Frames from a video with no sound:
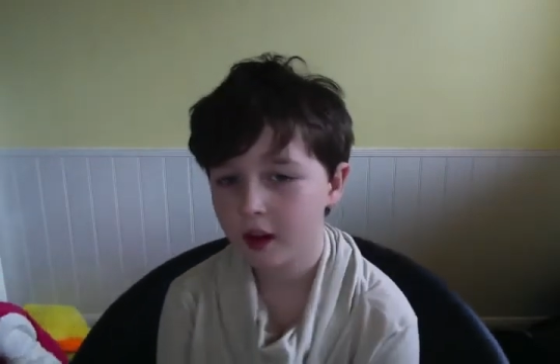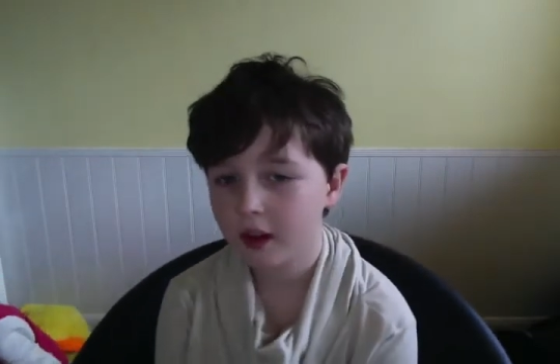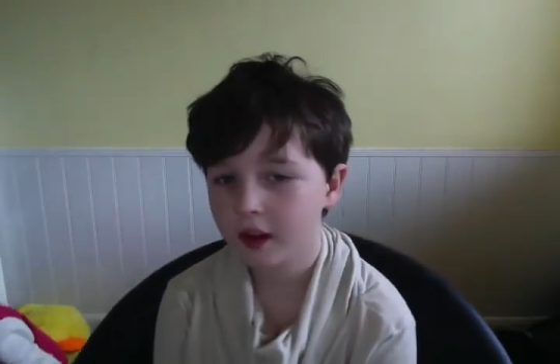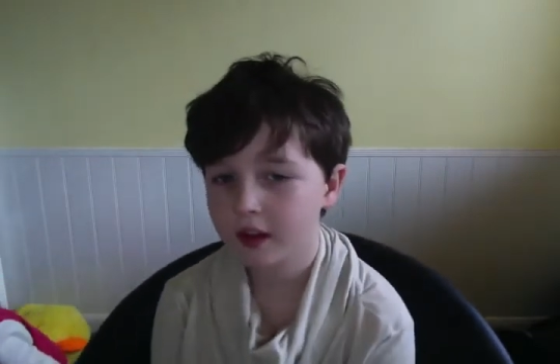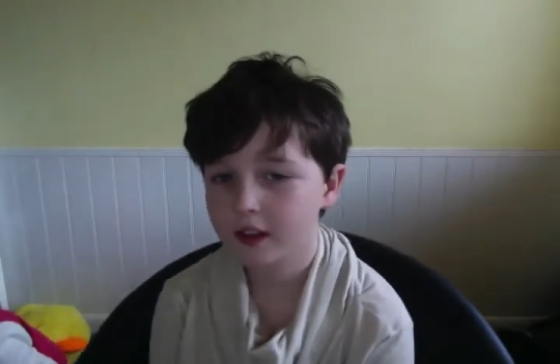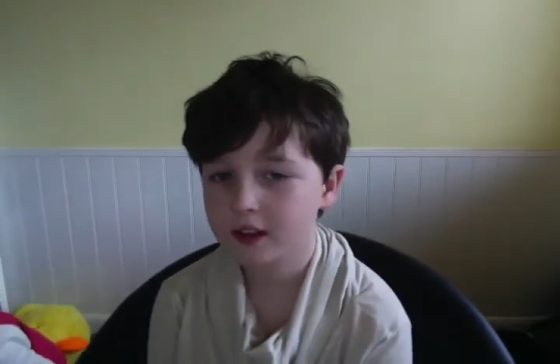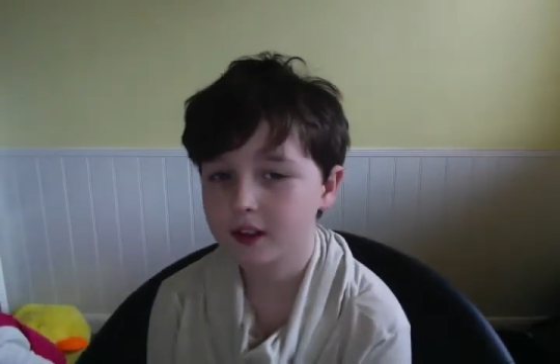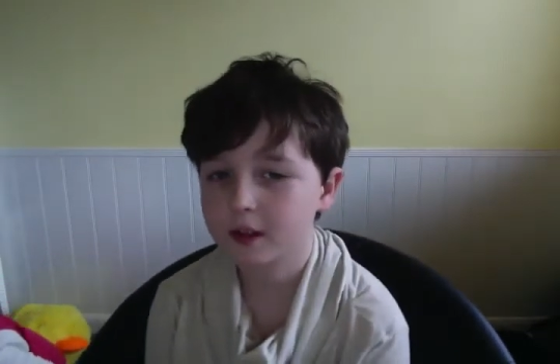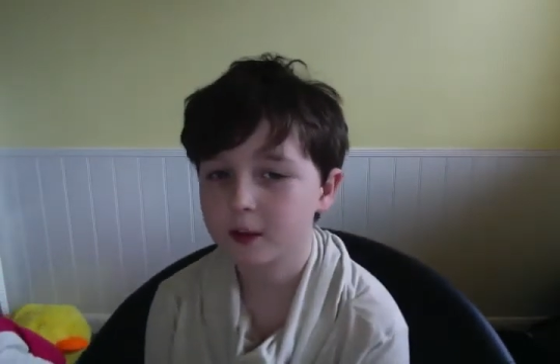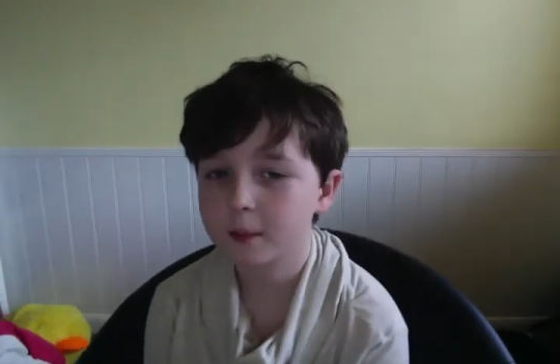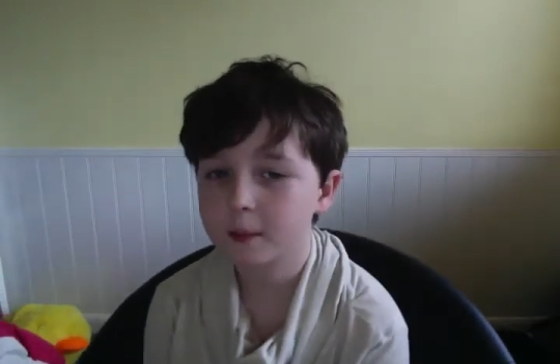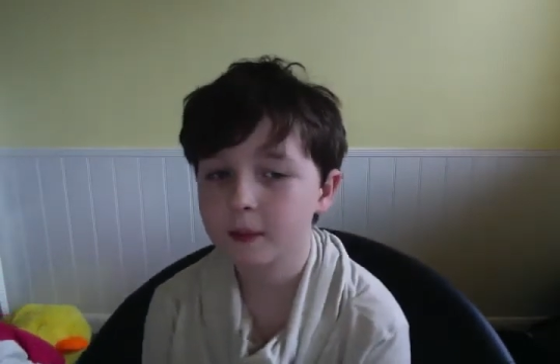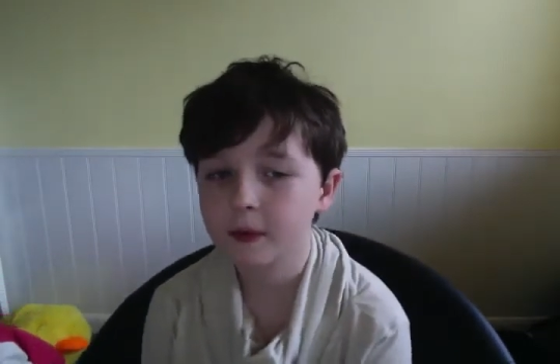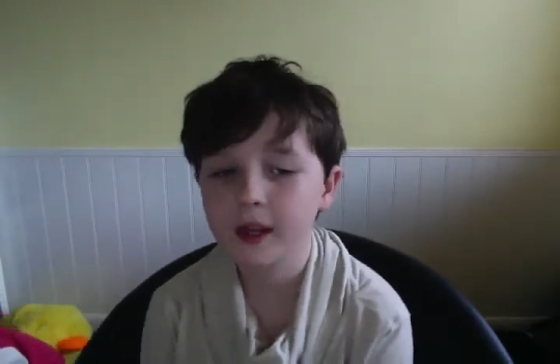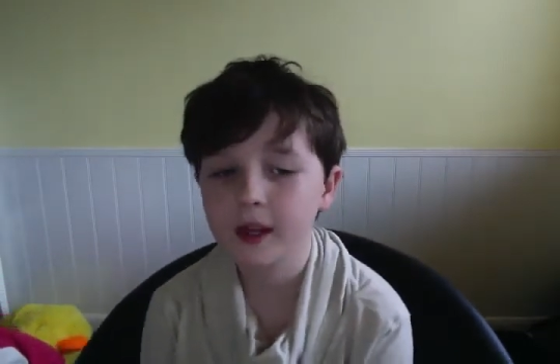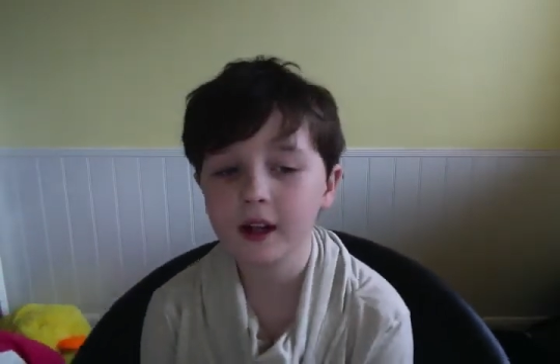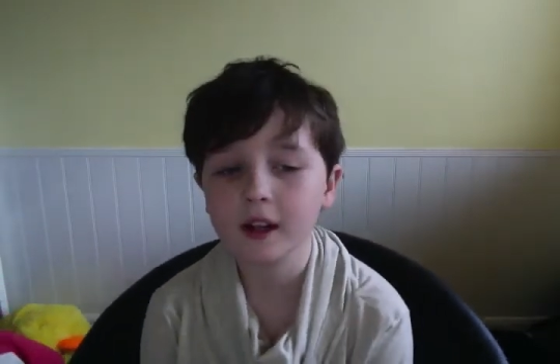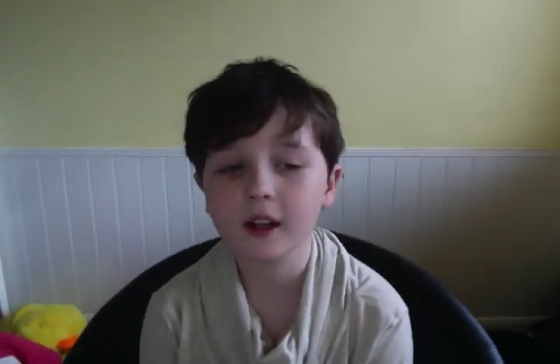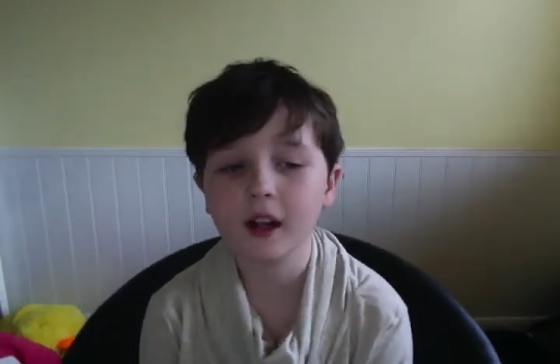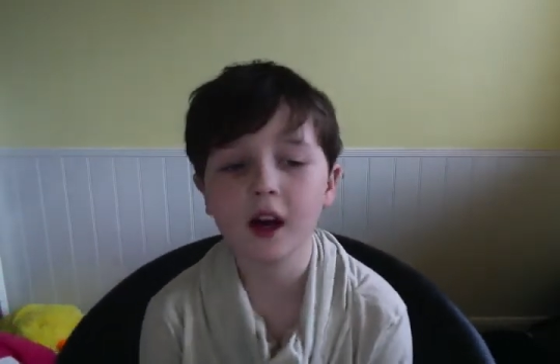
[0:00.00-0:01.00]
It's a
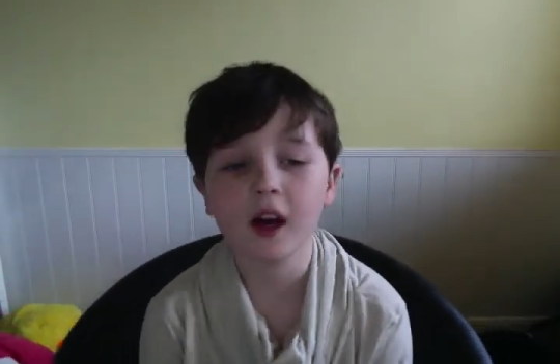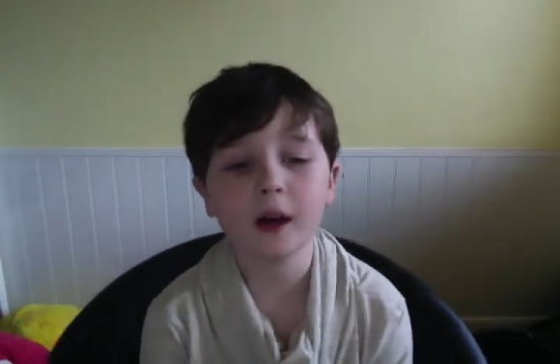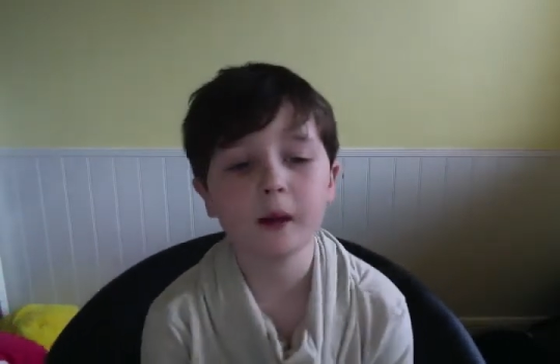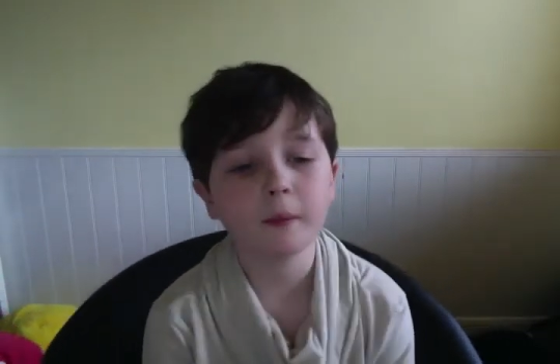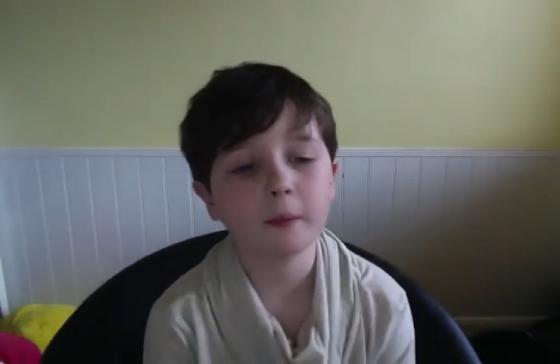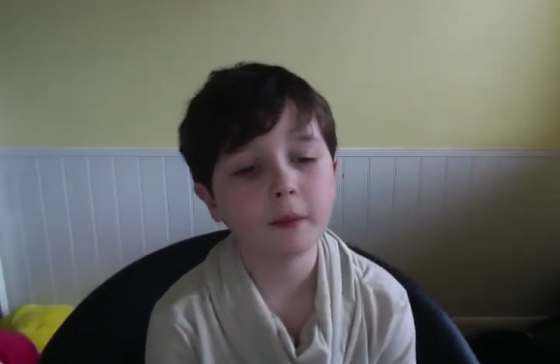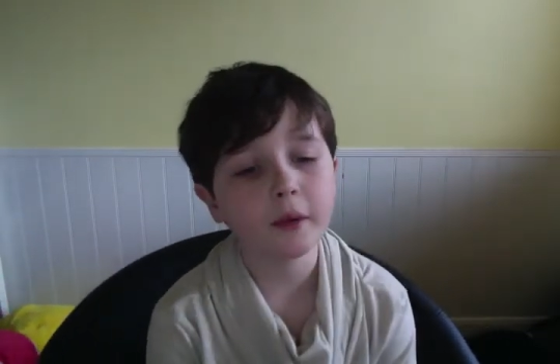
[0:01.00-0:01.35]
bit like